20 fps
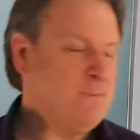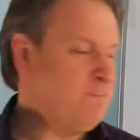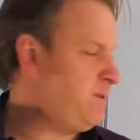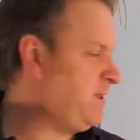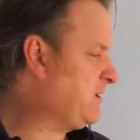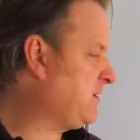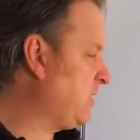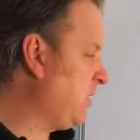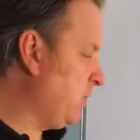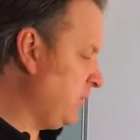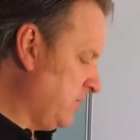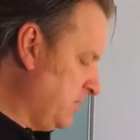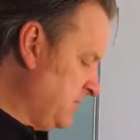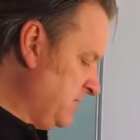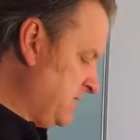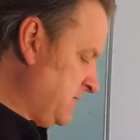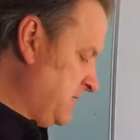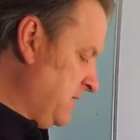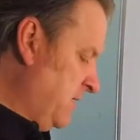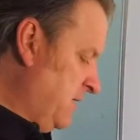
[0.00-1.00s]

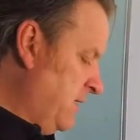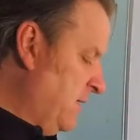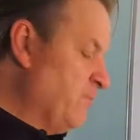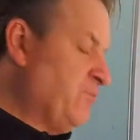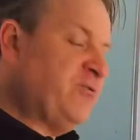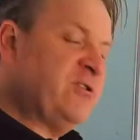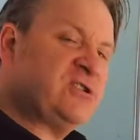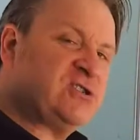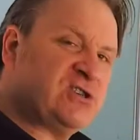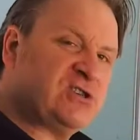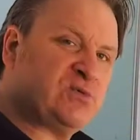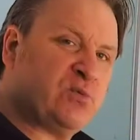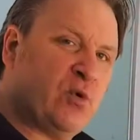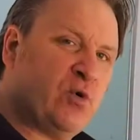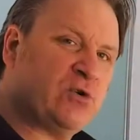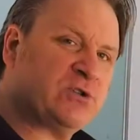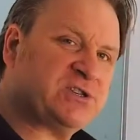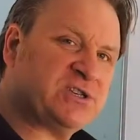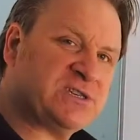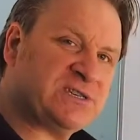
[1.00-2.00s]
because British
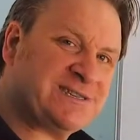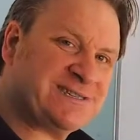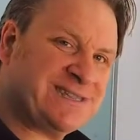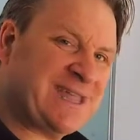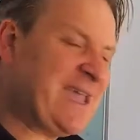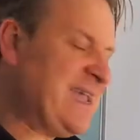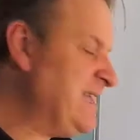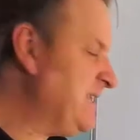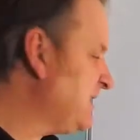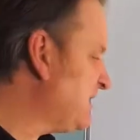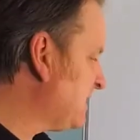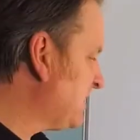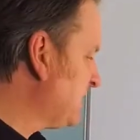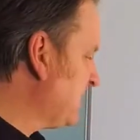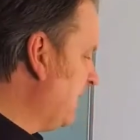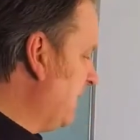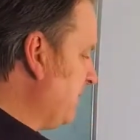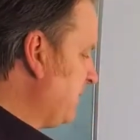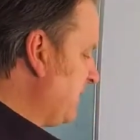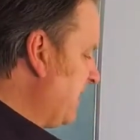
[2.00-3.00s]
Water
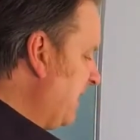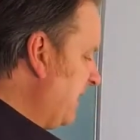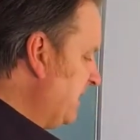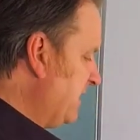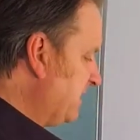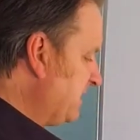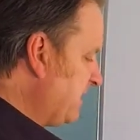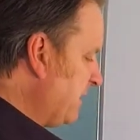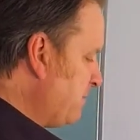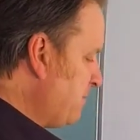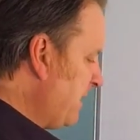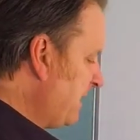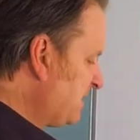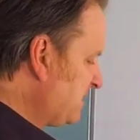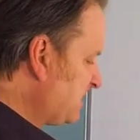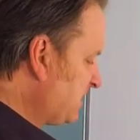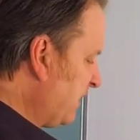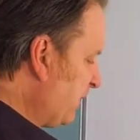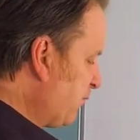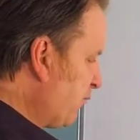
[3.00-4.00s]
states that in a
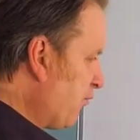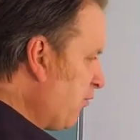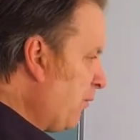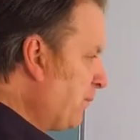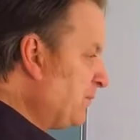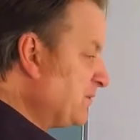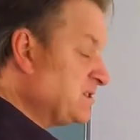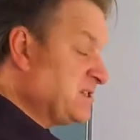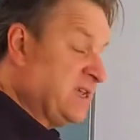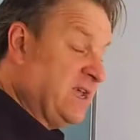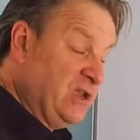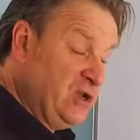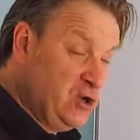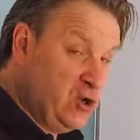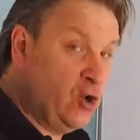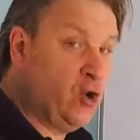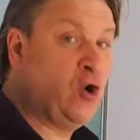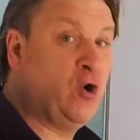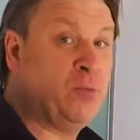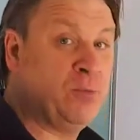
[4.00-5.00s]
domestic property, a
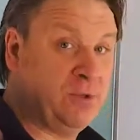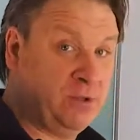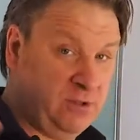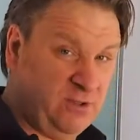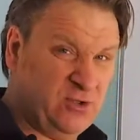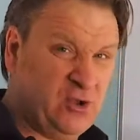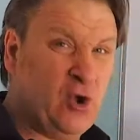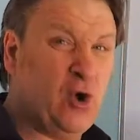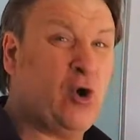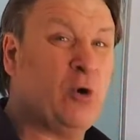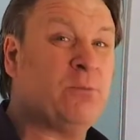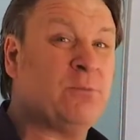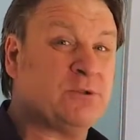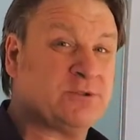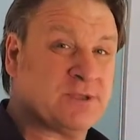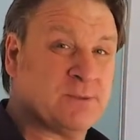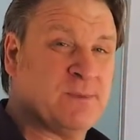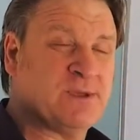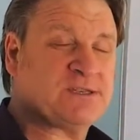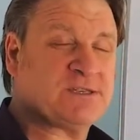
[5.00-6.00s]
normal
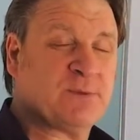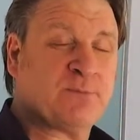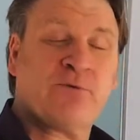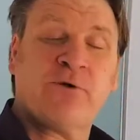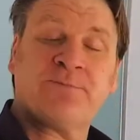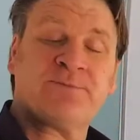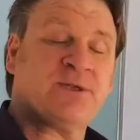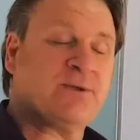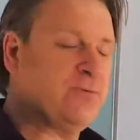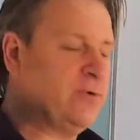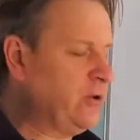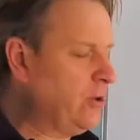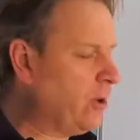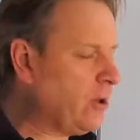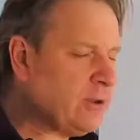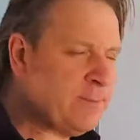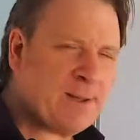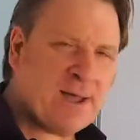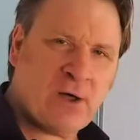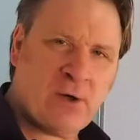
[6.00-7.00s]
domestic property, we're not
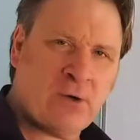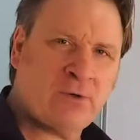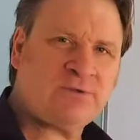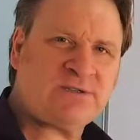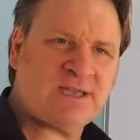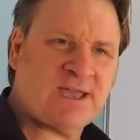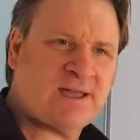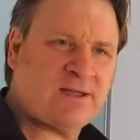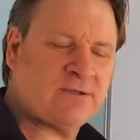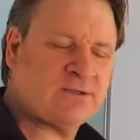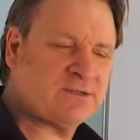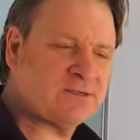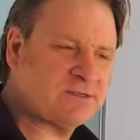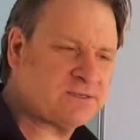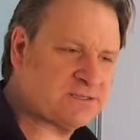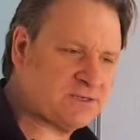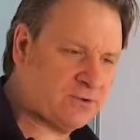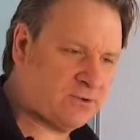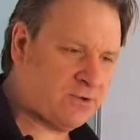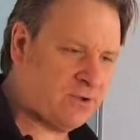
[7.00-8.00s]
on about
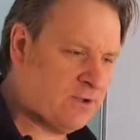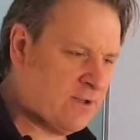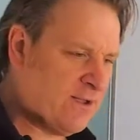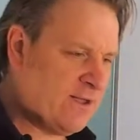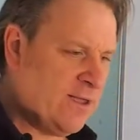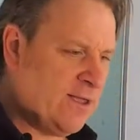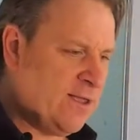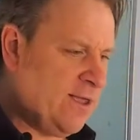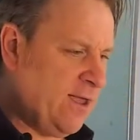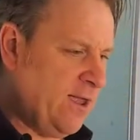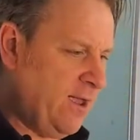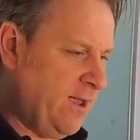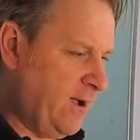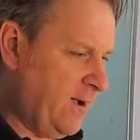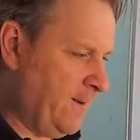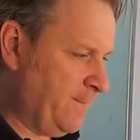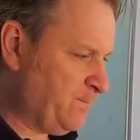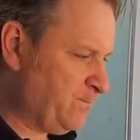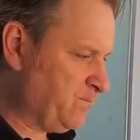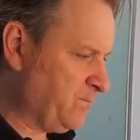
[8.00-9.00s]
hotels or
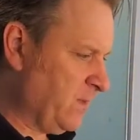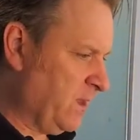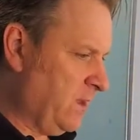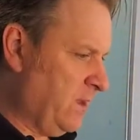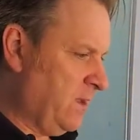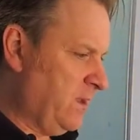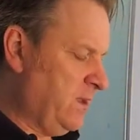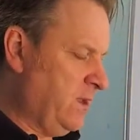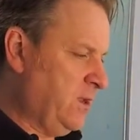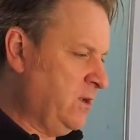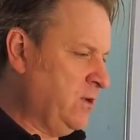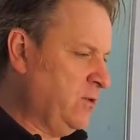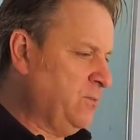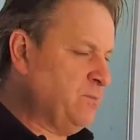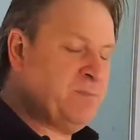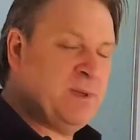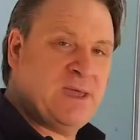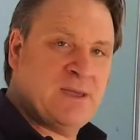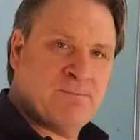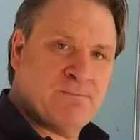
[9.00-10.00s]

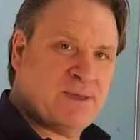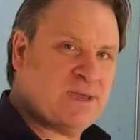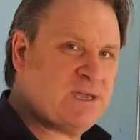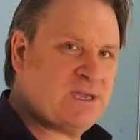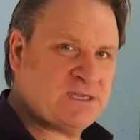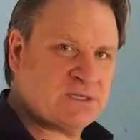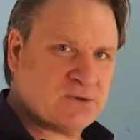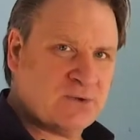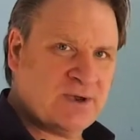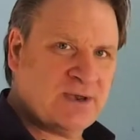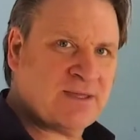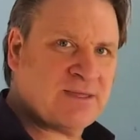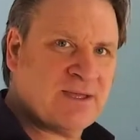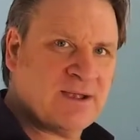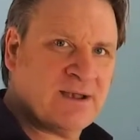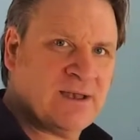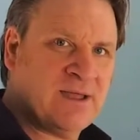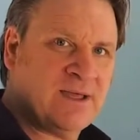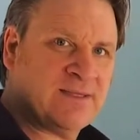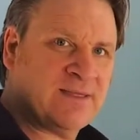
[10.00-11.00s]
B&Bs or
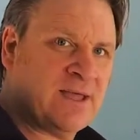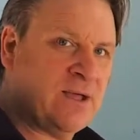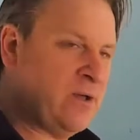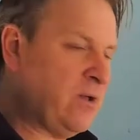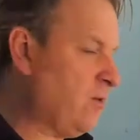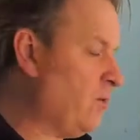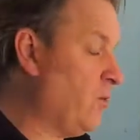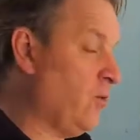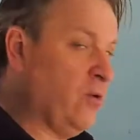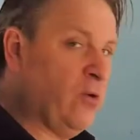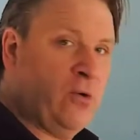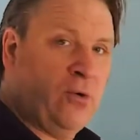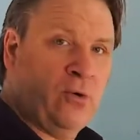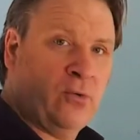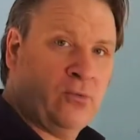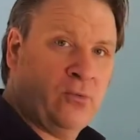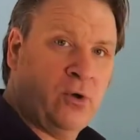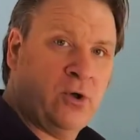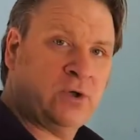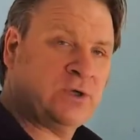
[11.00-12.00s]
anything like that,
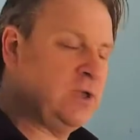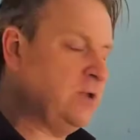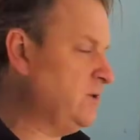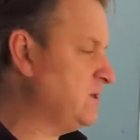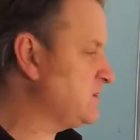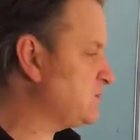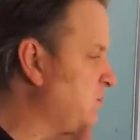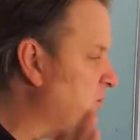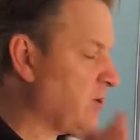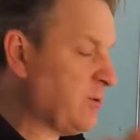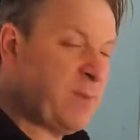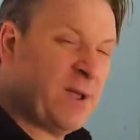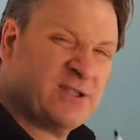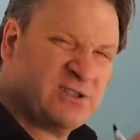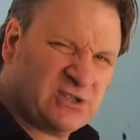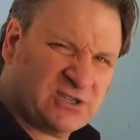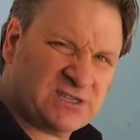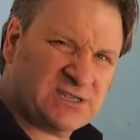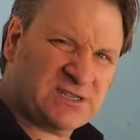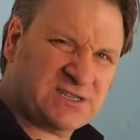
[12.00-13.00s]
or work units, we're on
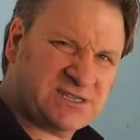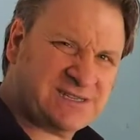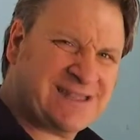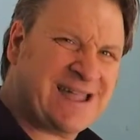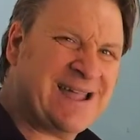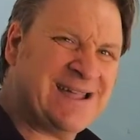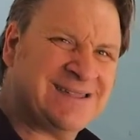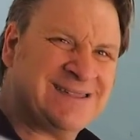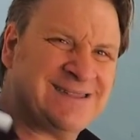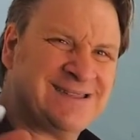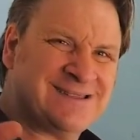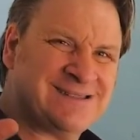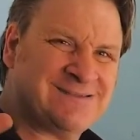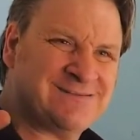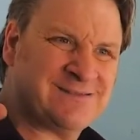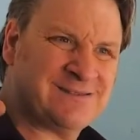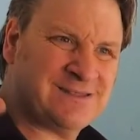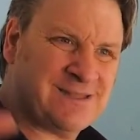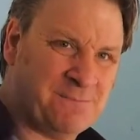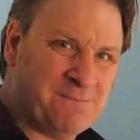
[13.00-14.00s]
about just a standard
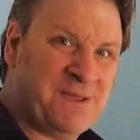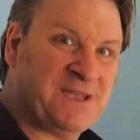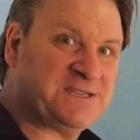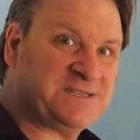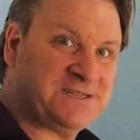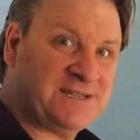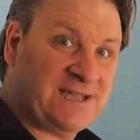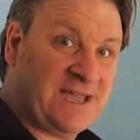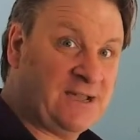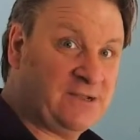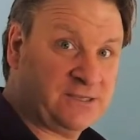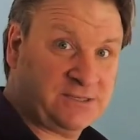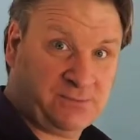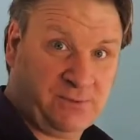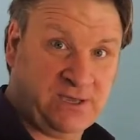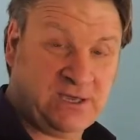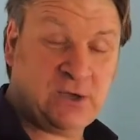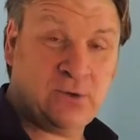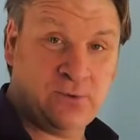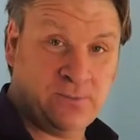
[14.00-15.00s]
domestic house
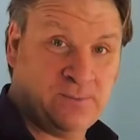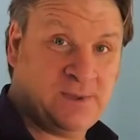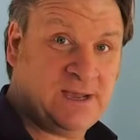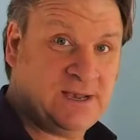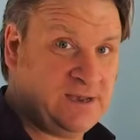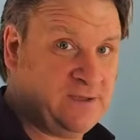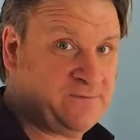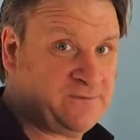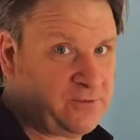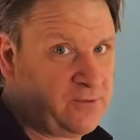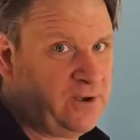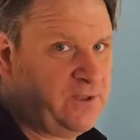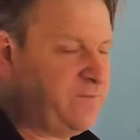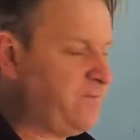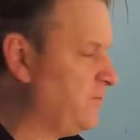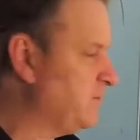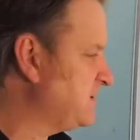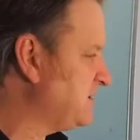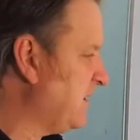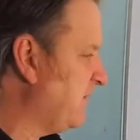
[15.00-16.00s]
where you and me live
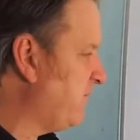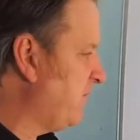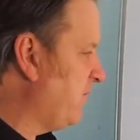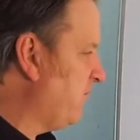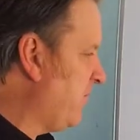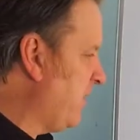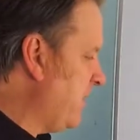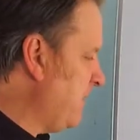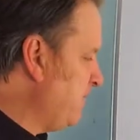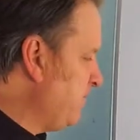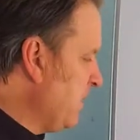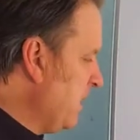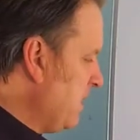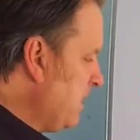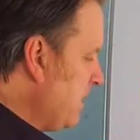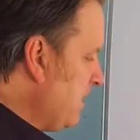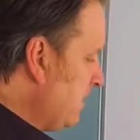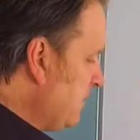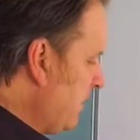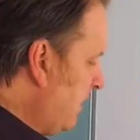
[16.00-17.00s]
24/7, right?
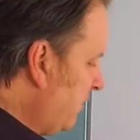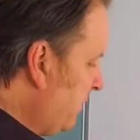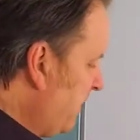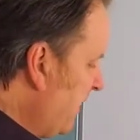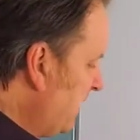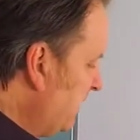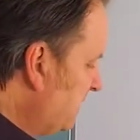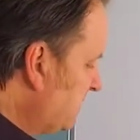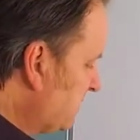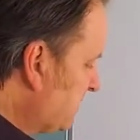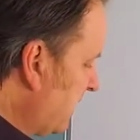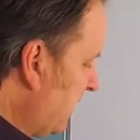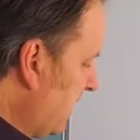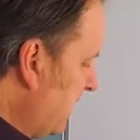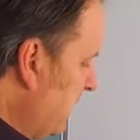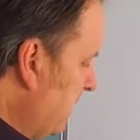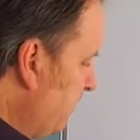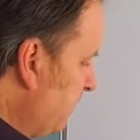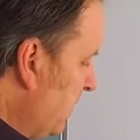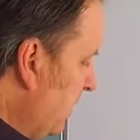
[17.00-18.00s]
Now they
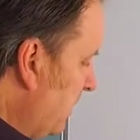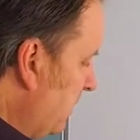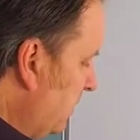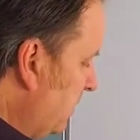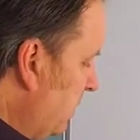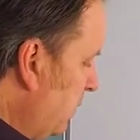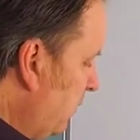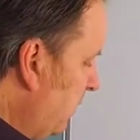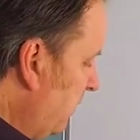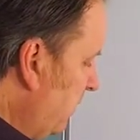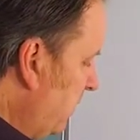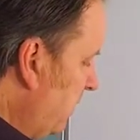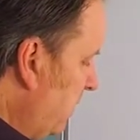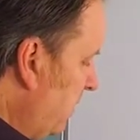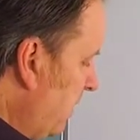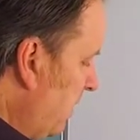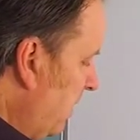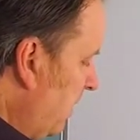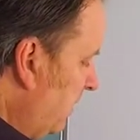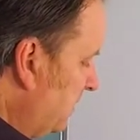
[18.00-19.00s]
say you
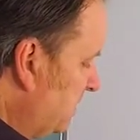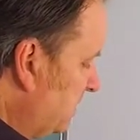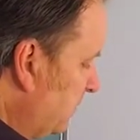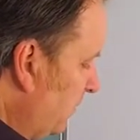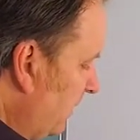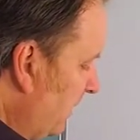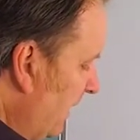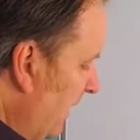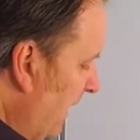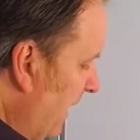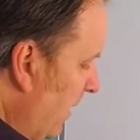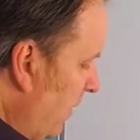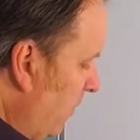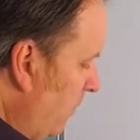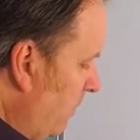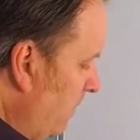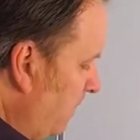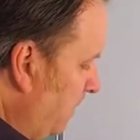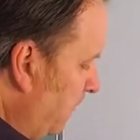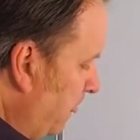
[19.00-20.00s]
are to
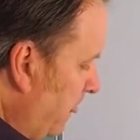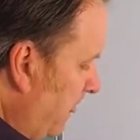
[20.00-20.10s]
allow